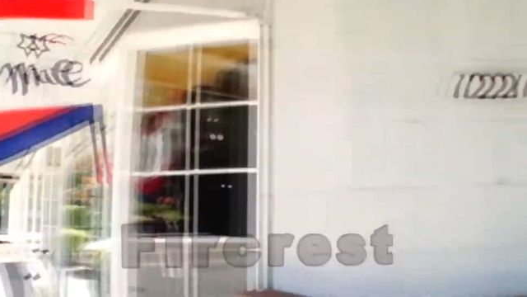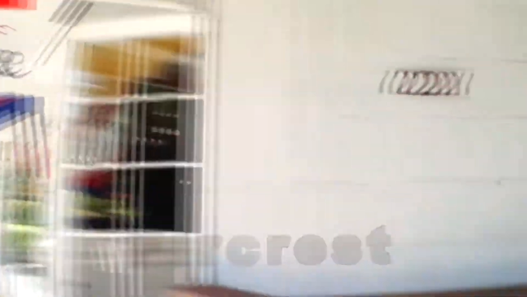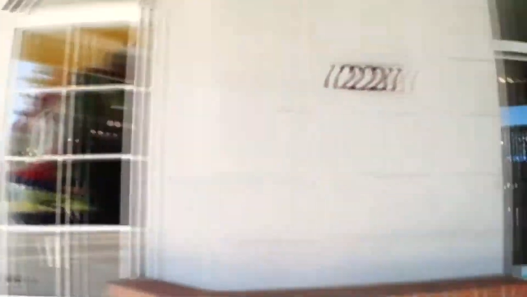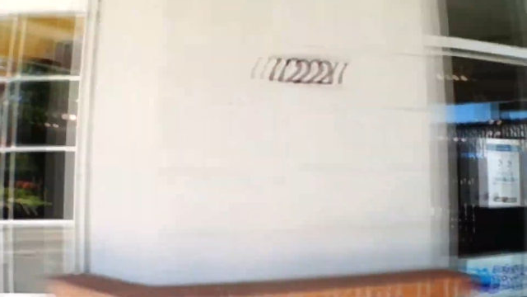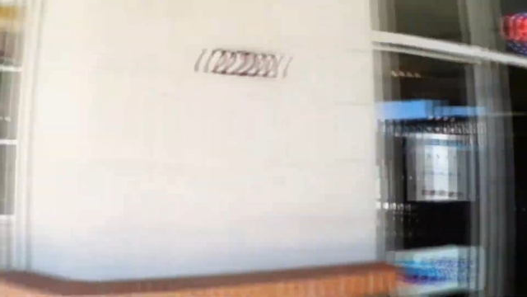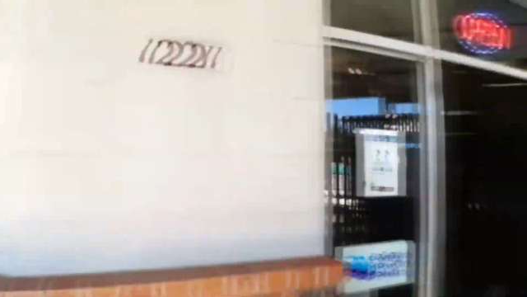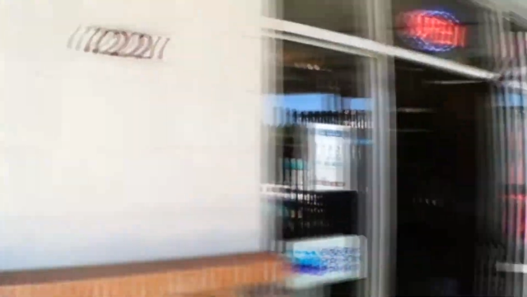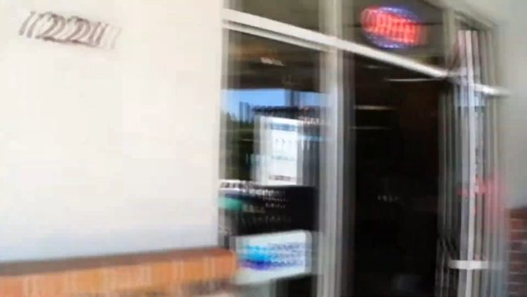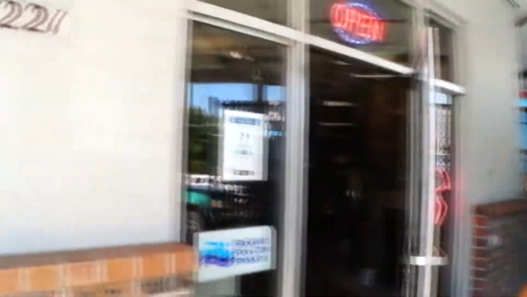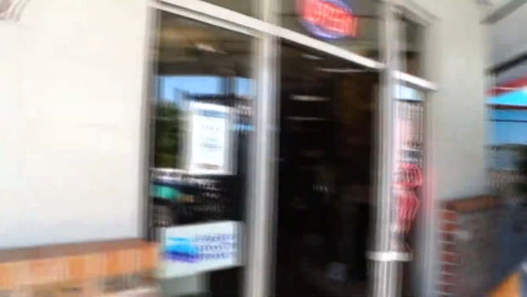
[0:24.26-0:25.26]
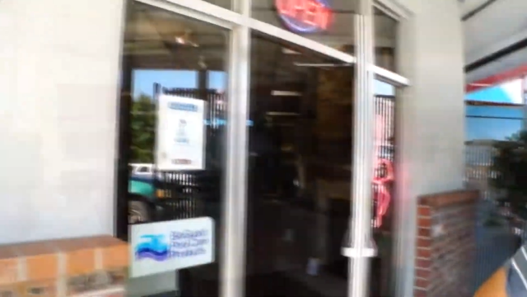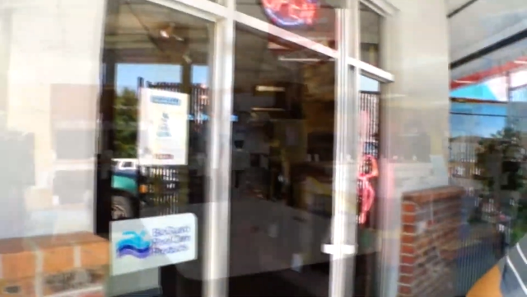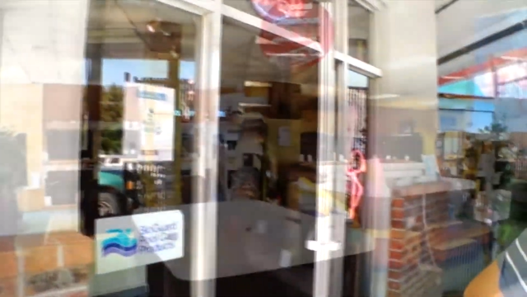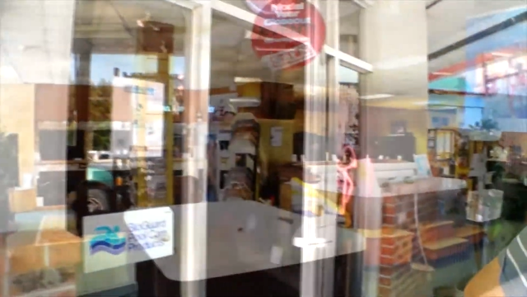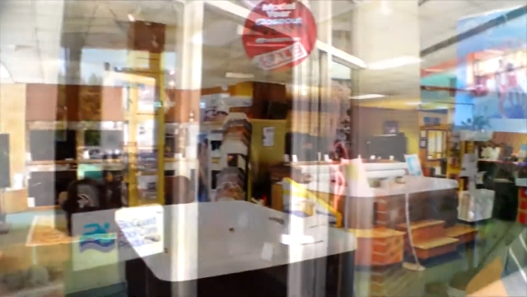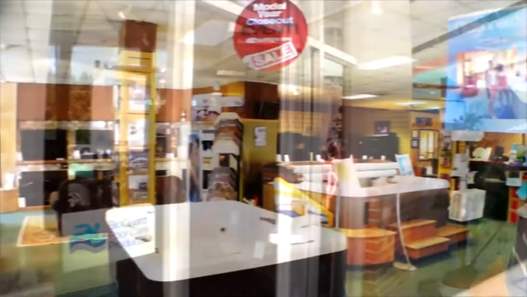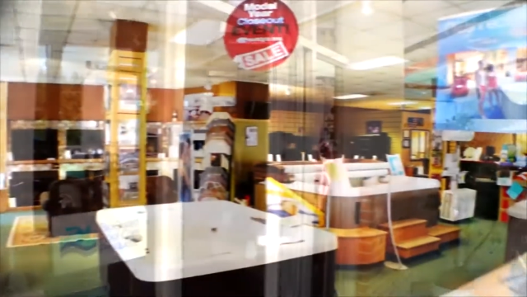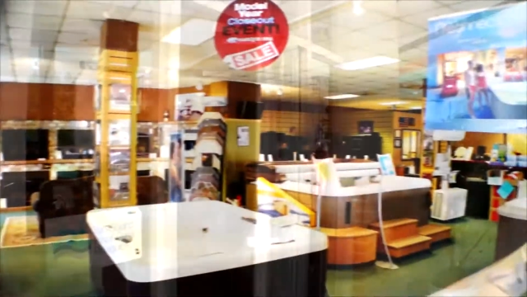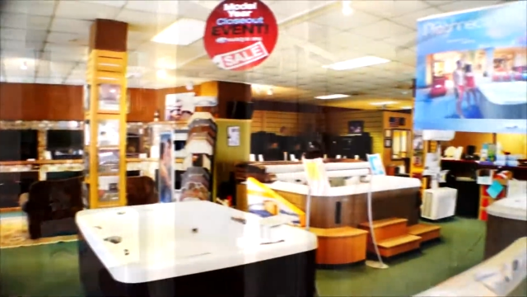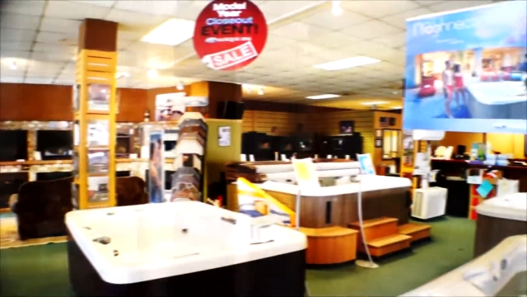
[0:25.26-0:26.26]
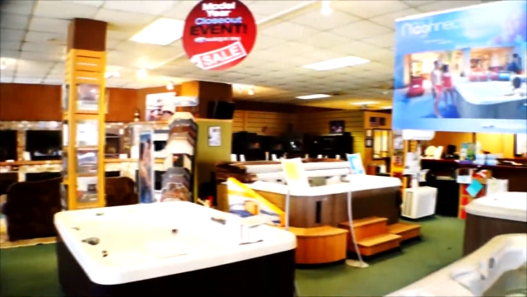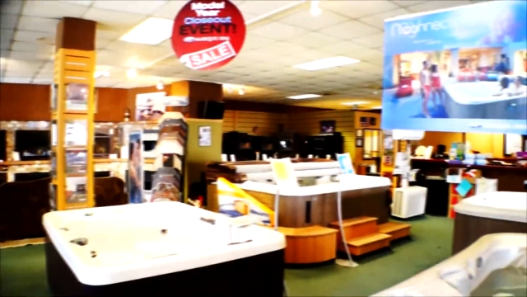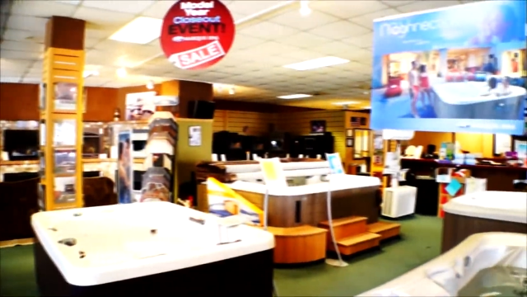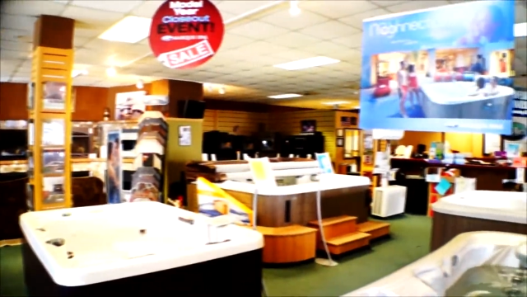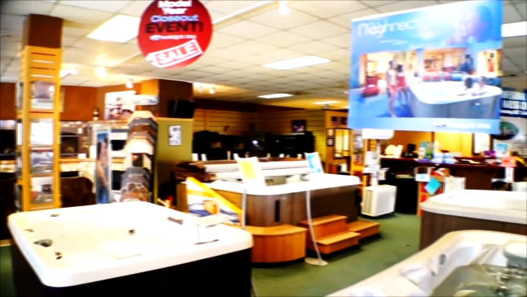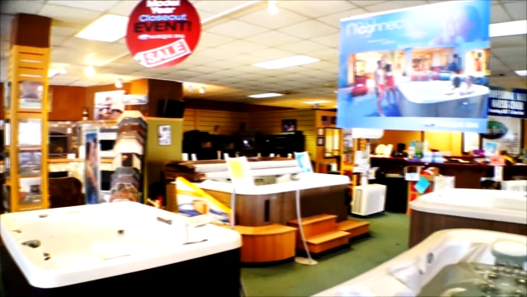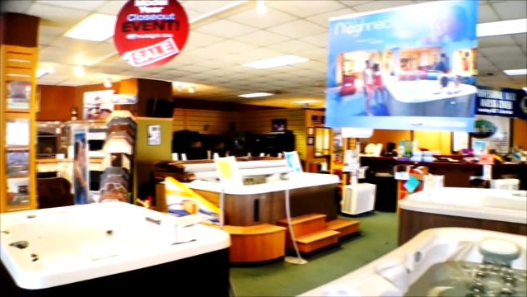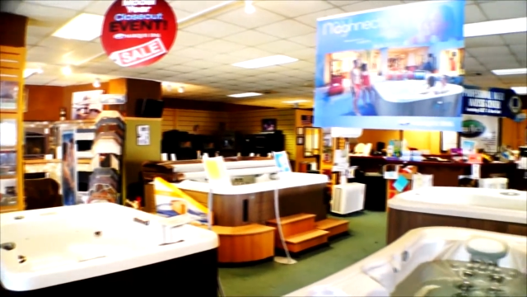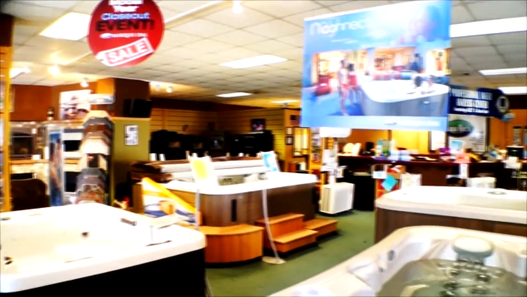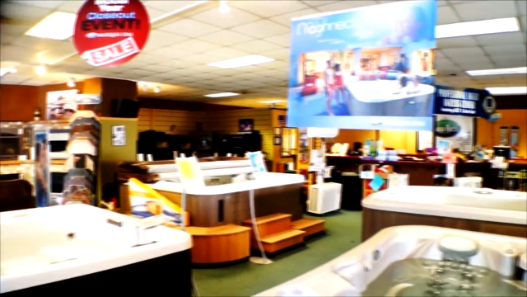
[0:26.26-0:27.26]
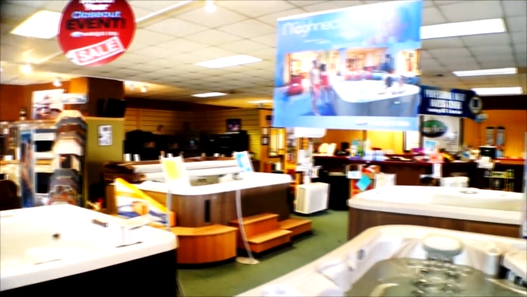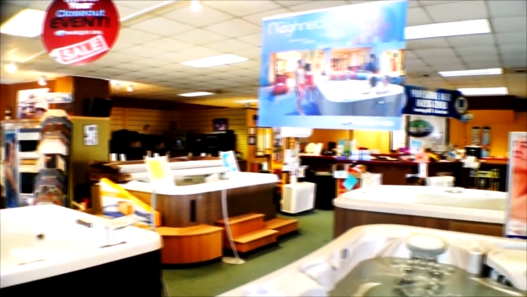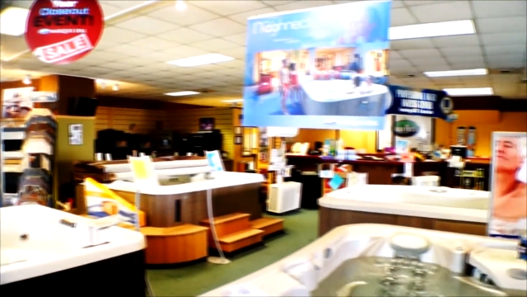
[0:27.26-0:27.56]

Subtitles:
(no speaker visible)